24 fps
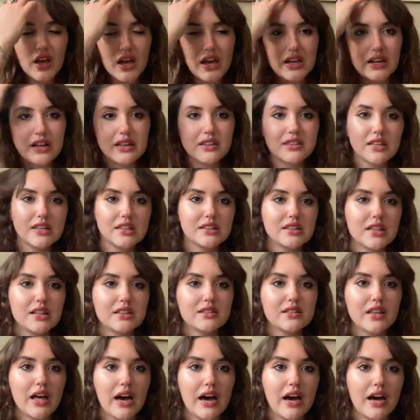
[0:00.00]
And I think that
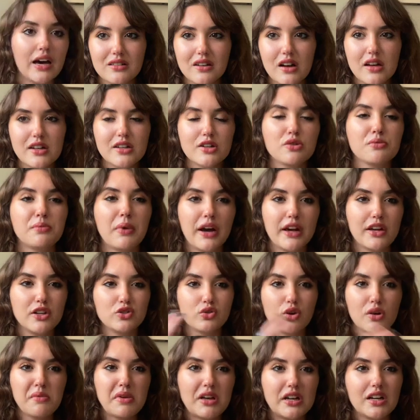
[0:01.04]
that hindered my
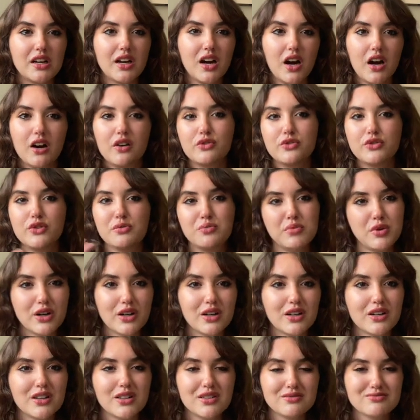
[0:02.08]
enjoyment of the
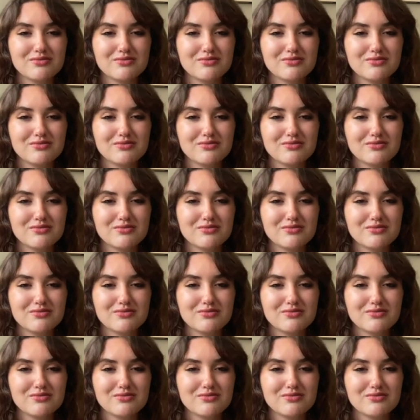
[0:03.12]
book,